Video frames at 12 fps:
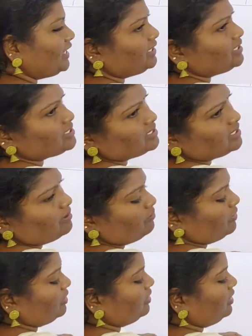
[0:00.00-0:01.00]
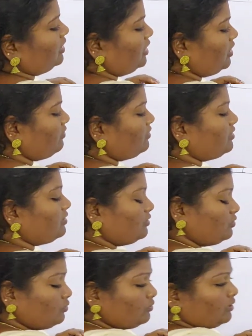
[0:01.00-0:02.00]
this number? Now, do
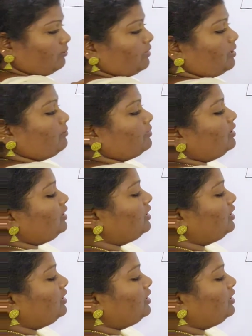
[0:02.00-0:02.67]
remember,